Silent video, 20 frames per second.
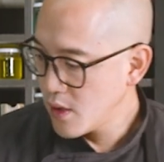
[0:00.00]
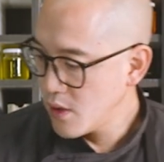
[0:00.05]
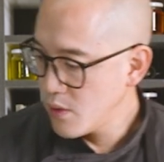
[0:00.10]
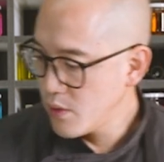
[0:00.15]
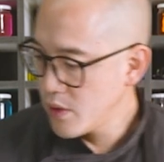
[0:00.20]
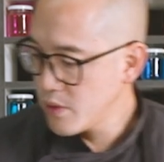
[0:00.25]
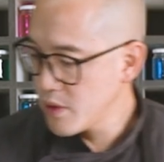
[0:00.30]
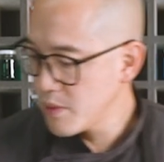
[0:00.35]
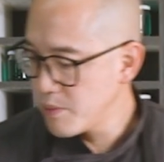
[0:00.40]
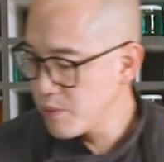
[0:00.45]

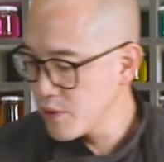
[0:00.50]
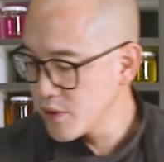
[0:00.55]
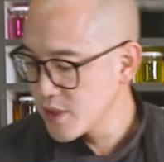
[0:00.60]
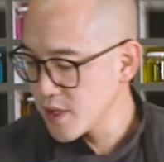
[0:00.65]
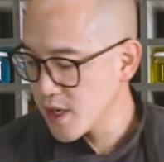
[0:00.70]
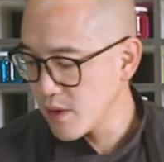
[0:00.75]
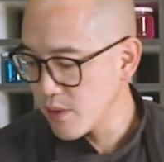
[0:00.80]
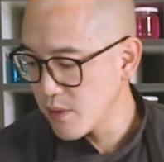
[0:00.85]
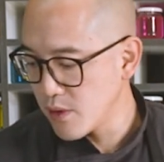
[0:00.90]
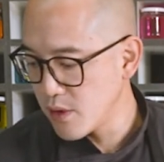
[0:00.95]
We will put
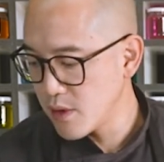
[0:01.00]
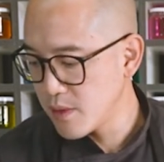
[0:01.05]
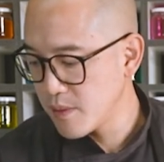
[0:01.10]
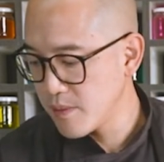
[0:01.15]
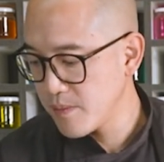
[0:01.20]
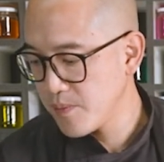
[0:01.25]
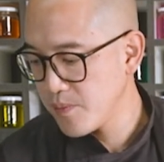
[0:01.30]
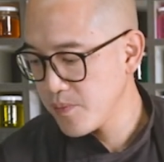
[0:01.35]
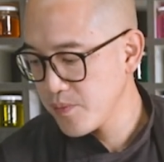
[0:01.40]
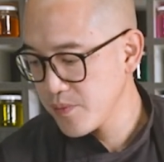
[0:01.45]
our
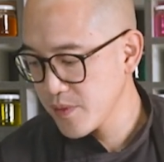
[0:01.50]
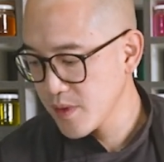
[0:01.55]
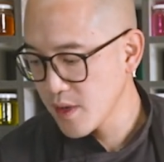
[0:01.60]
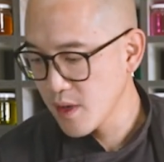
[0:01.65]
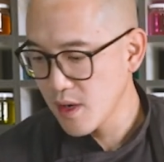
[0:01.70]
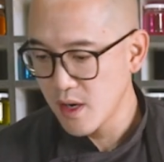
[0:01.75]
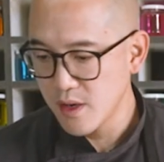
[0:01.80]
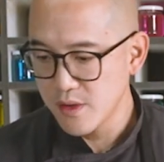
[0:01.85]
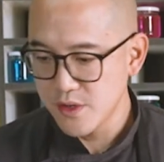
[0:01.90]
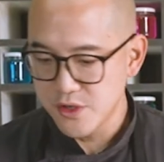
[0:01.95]

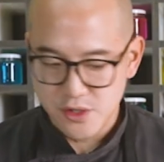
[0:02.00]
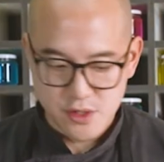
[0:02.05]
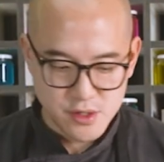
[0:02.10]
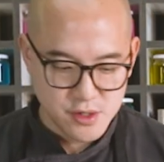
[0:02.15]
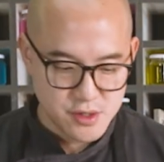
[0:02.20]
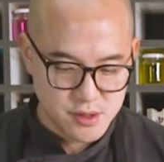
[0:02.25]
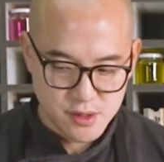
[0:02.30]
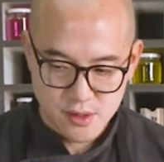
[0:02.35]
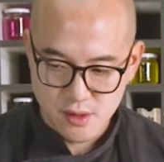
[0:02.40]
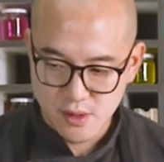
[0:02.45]

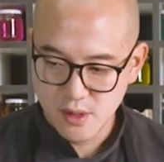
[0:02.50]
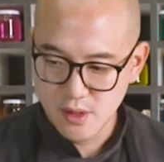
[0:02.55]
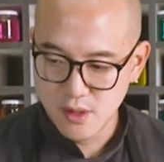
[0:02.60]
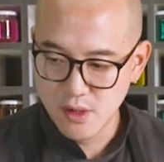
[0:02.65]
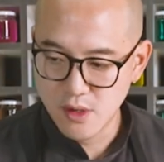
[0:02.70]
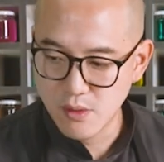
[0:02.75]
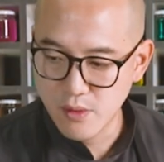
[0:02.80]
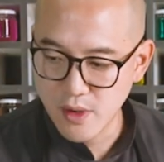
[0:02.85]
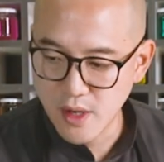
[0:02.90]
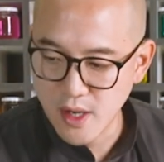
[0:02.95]
garnishes.
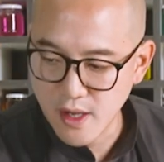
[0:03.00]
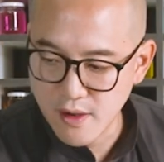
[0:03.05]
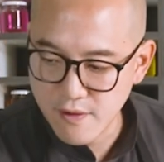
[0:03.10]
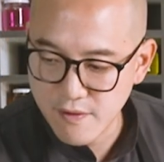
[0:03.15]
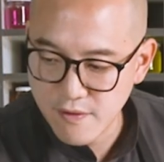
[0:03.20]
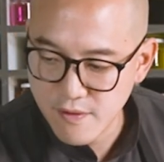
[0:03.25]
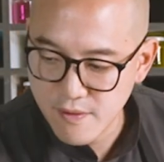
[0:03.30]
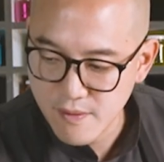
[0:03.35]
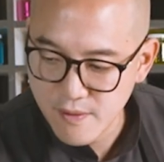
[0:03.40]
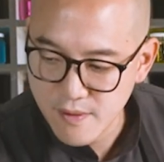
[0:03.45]
Here we have
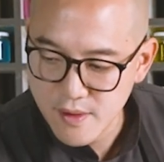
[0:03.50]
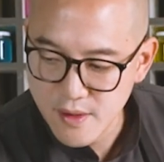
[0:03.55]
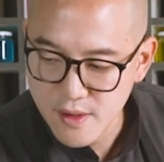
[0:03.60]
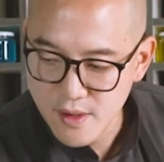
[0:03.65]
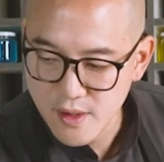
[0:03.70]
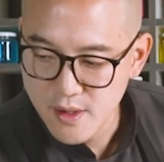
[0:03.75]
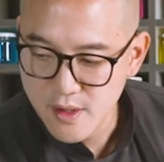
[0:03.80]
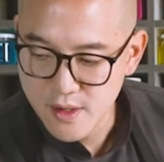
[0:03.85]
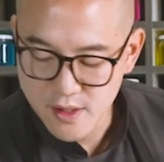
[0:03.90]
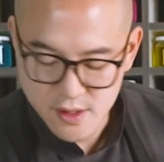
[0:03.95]

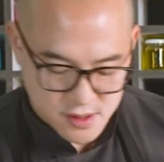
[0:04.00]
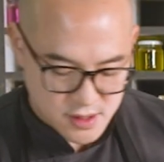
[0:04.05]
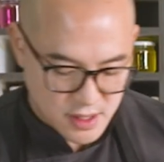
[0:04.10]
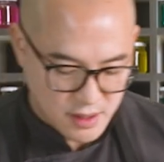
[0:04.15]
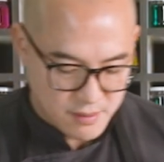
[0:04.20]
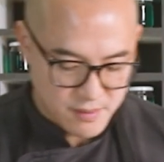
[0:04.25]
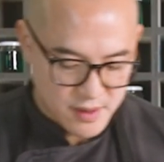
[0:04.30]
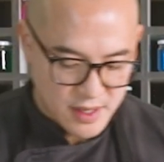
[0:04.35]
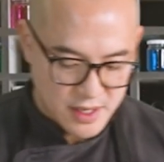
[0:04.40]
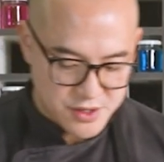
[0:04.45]

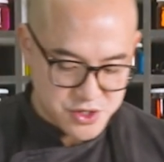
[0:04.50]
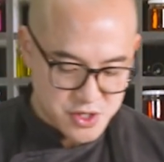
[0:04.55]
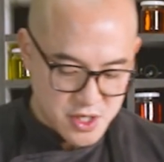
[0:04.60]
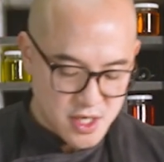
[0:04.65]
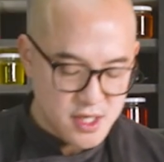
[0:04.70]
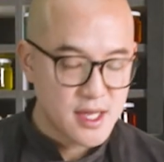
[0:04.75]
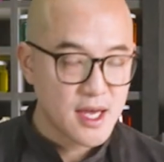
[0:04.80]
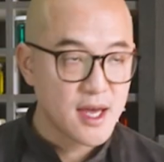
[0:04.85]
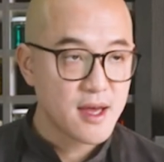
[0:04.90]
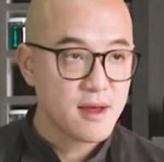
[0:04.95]
some
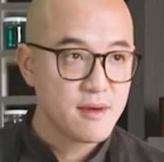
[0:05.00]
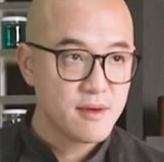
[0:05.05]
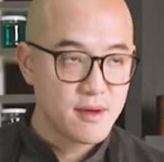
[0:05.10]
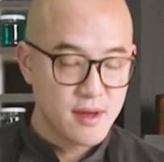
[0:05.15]
canchita,